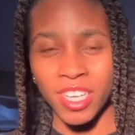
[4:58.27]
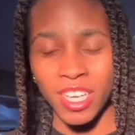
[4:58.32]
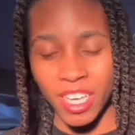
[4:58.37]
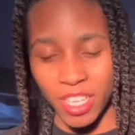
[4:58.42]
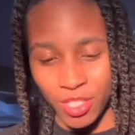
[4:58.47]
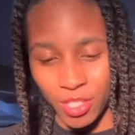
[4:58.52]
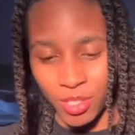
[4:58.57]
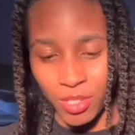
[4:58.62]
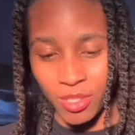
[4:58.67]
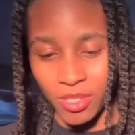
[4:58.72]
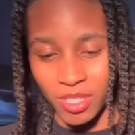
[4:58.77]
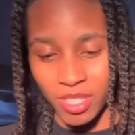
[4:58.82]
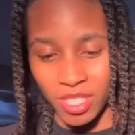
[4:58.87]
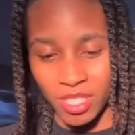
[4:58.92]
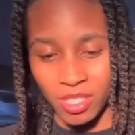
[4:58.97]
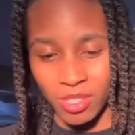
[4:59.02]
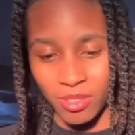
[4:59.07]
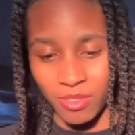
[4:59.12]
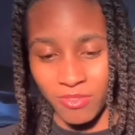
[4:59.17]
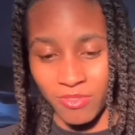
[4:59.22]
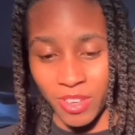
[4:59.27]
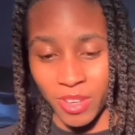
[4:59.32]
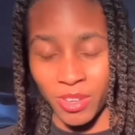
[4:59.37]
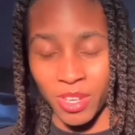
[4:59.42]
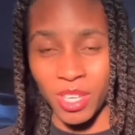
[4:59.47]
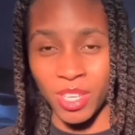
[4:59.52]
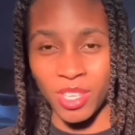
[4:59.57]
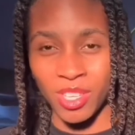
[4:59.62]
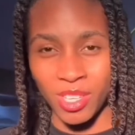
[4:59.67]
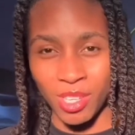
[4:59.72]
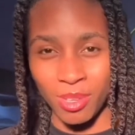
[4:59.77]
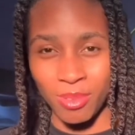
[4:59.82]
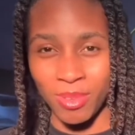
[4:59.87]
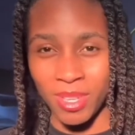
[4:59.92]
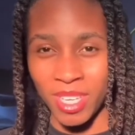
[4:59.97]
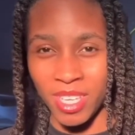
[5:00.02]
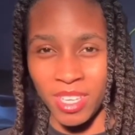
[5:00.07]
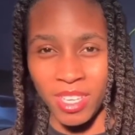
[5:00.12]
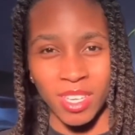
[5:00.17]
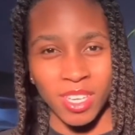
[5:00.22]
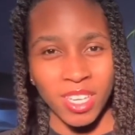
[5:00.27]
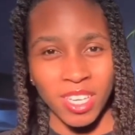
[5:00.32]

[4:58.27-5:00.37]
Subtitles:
it turns into very gooey